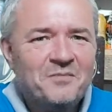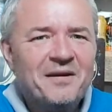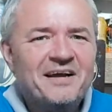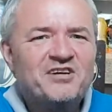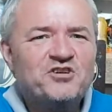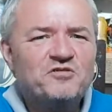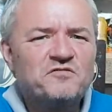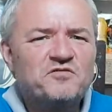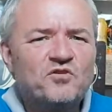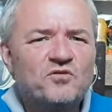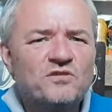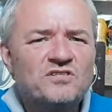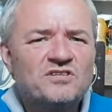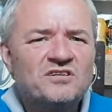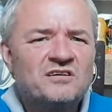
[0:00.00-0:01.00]
make enough
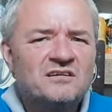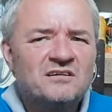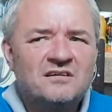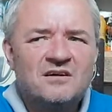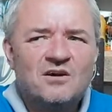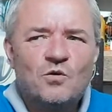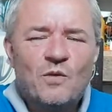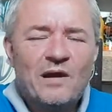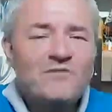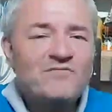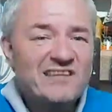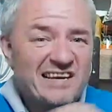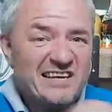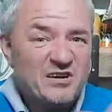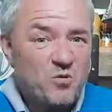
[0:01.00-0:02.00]
noise. We're
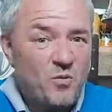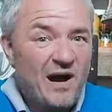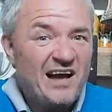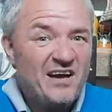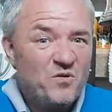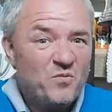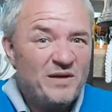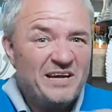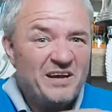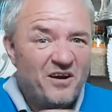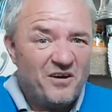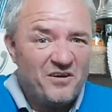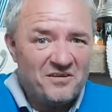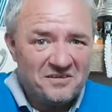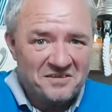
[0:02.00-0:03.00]
really quiet, we are.